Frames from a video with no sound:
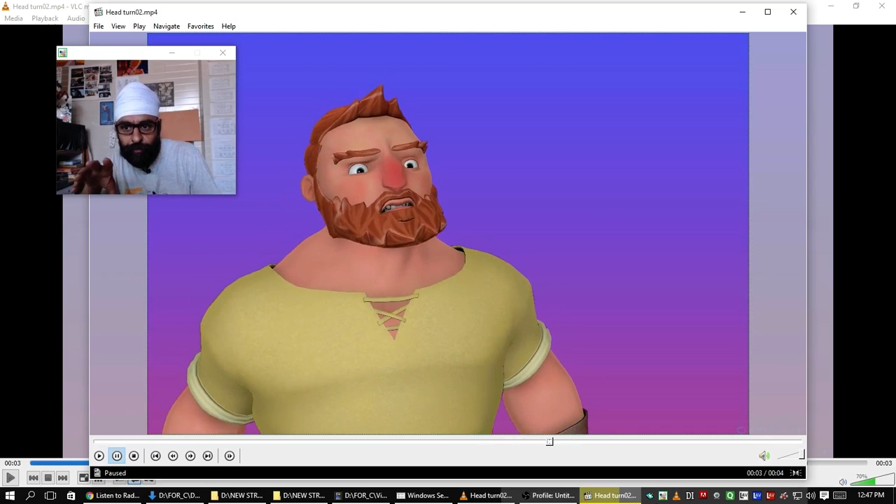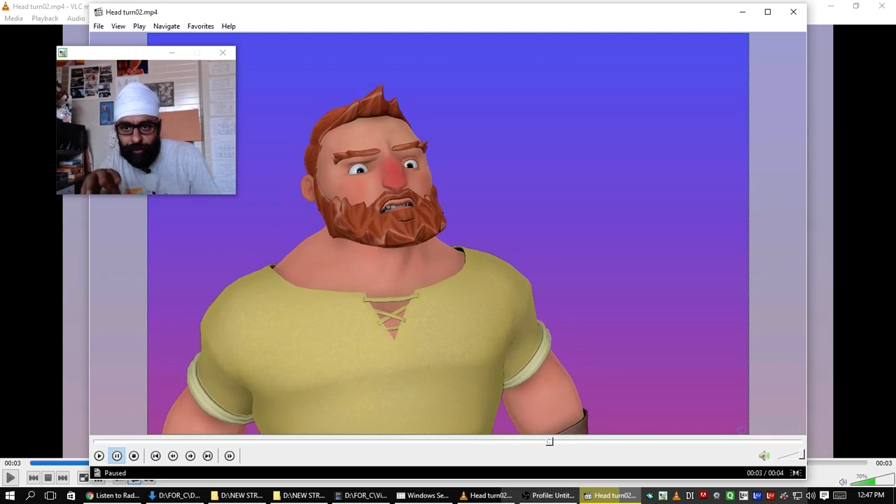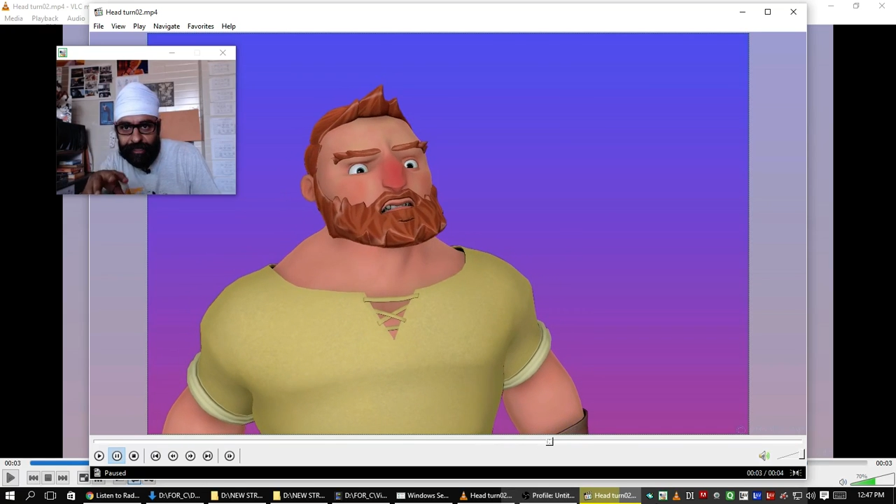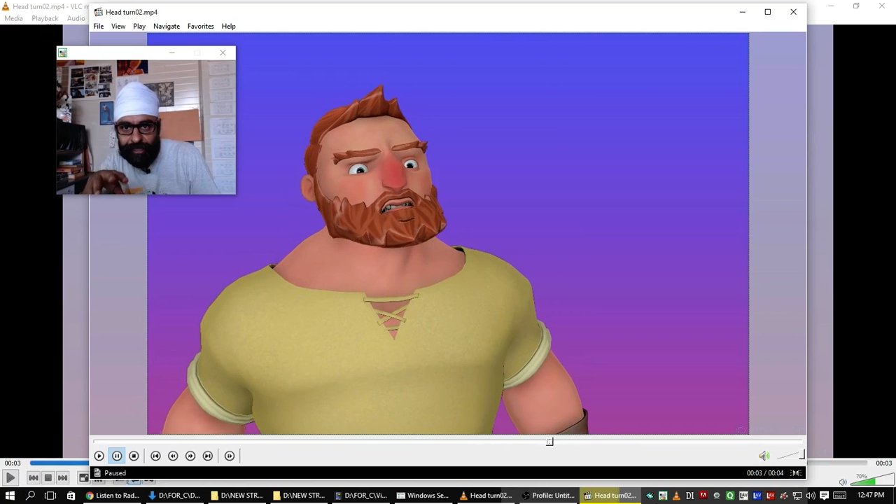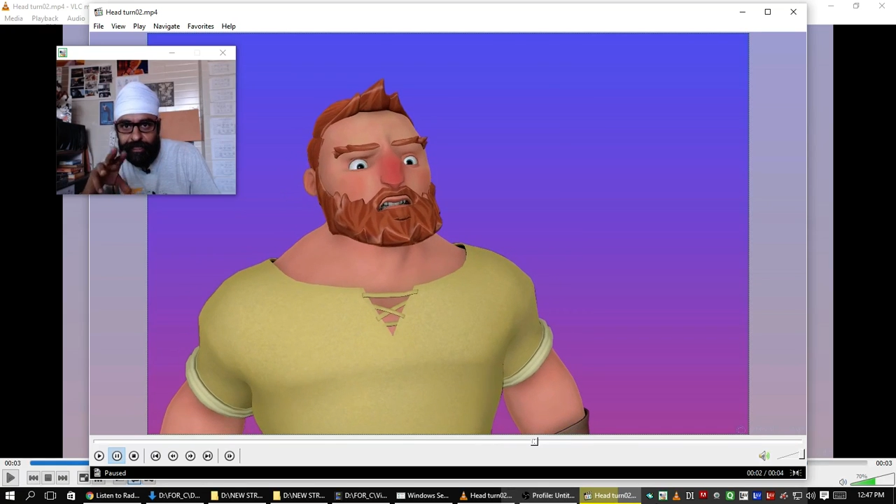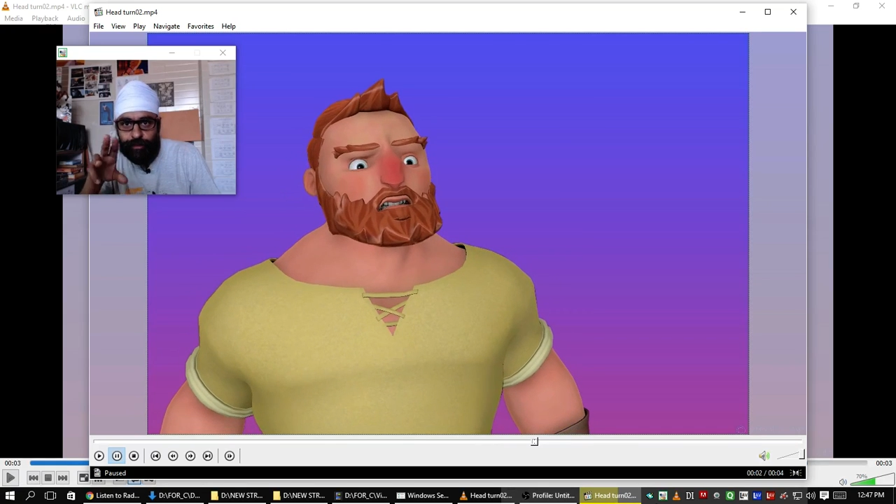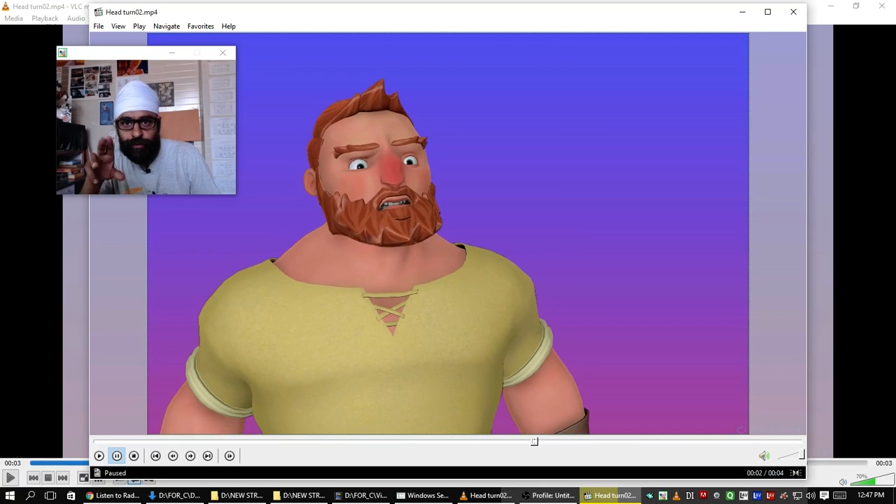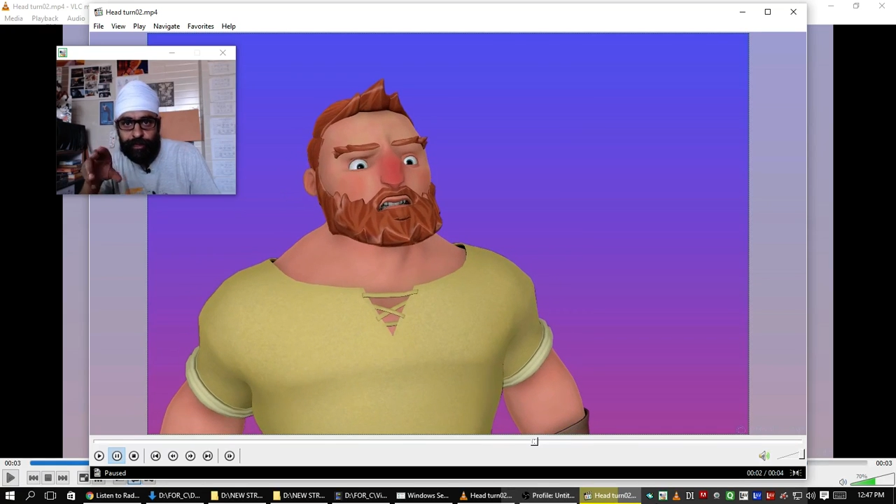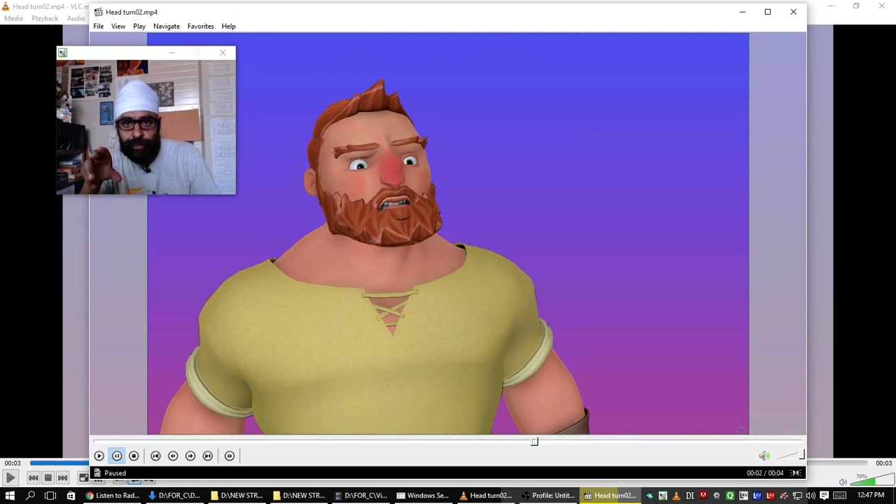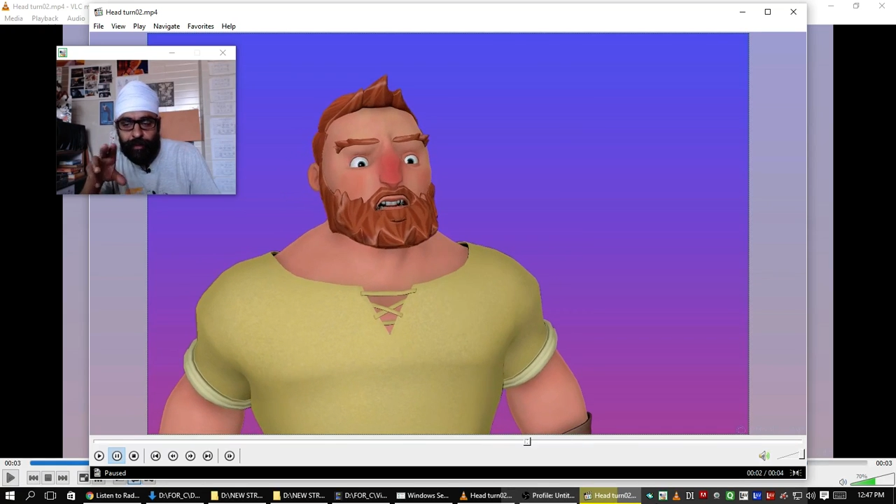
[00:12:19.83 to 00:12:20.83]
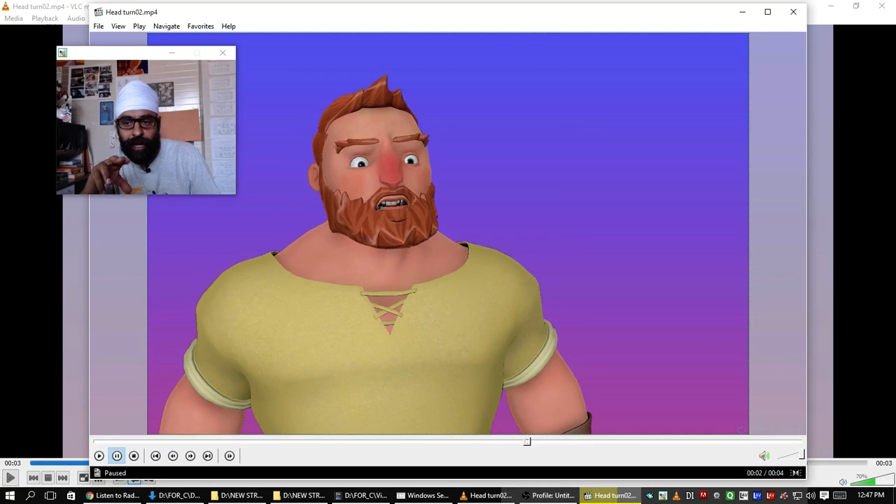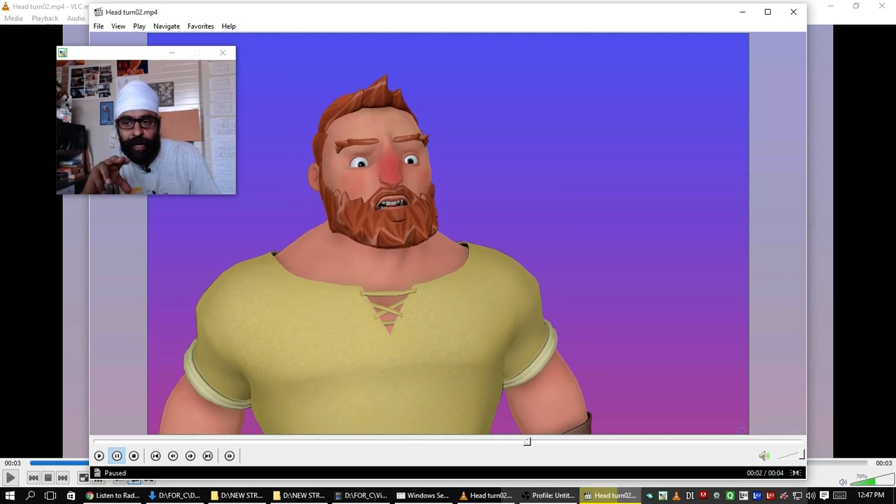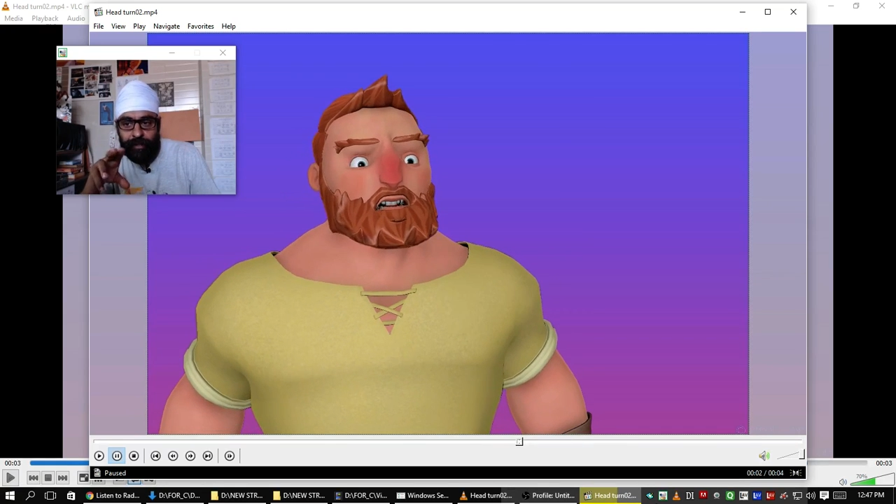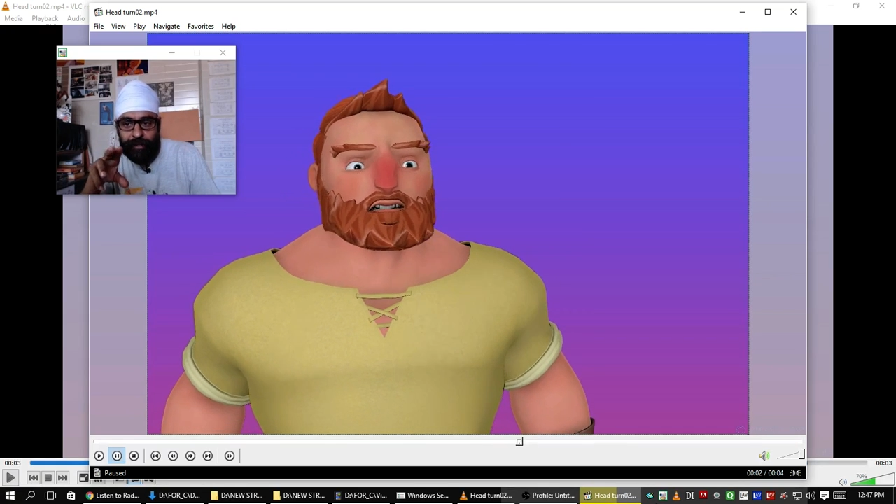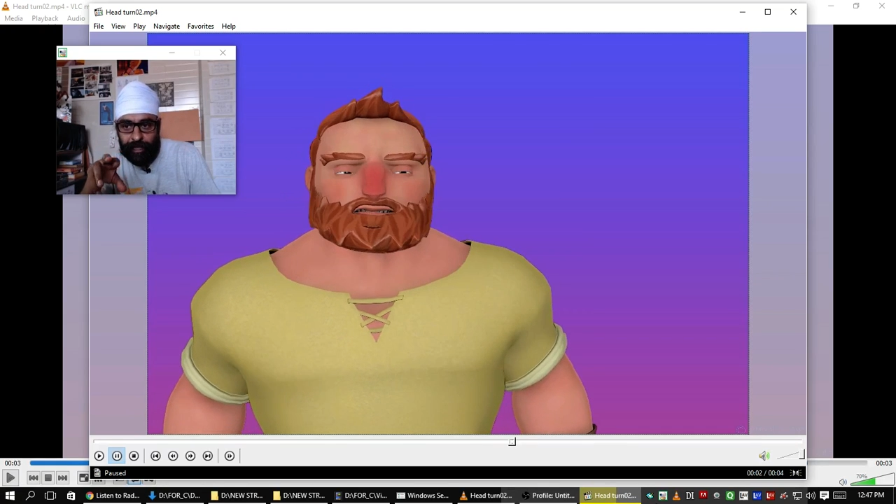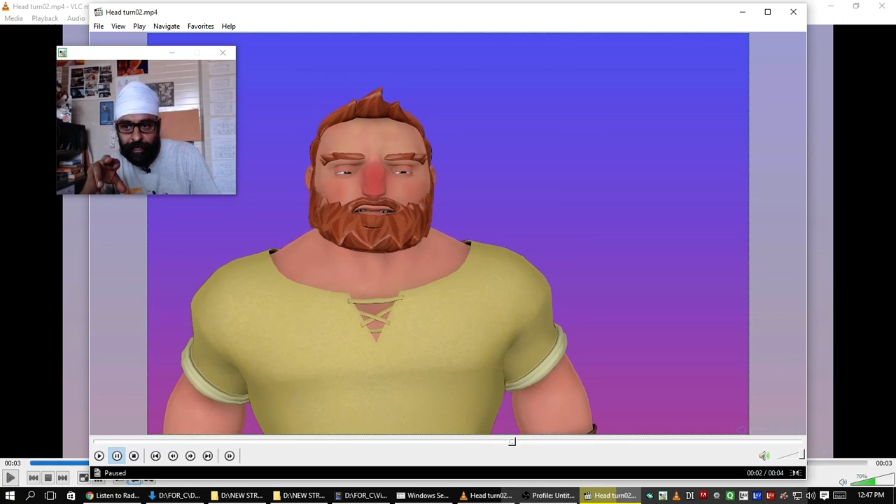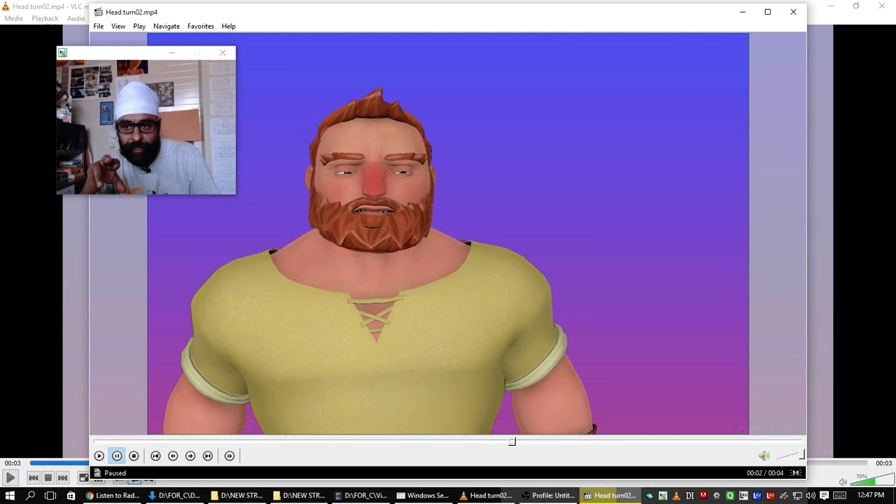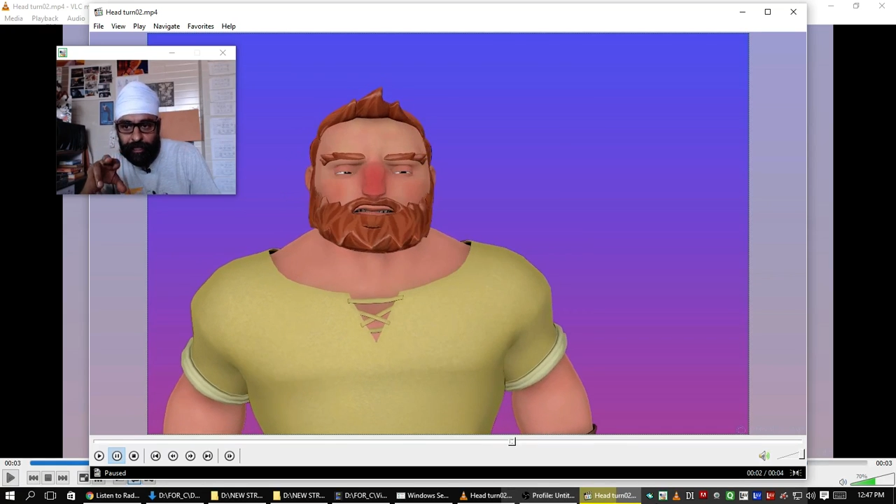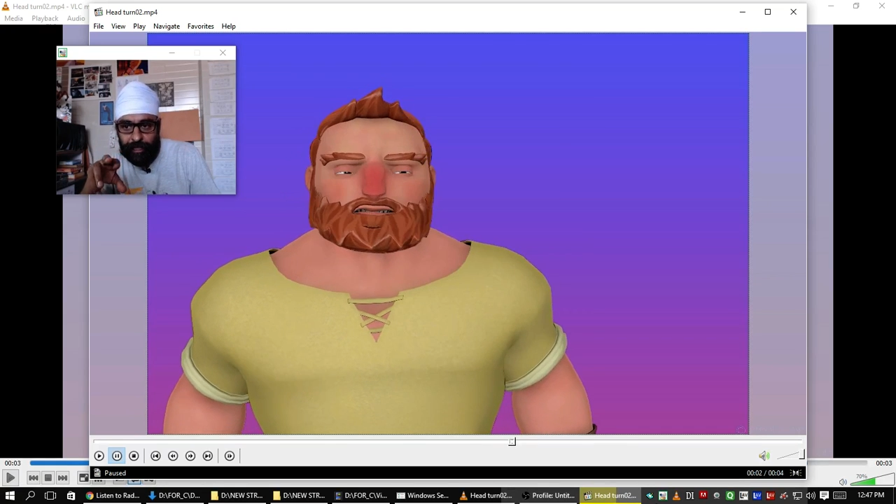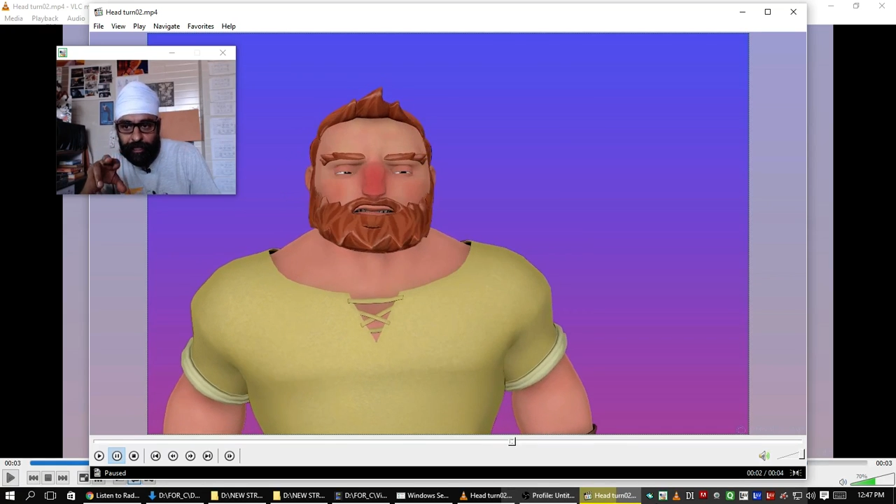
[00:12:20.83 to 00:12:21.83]
Just do some arc tracking with
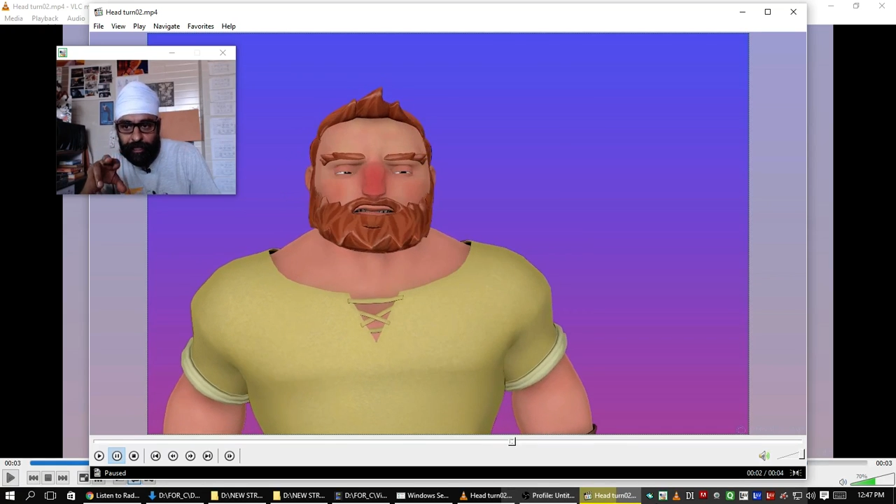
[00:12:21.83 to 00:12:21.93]
the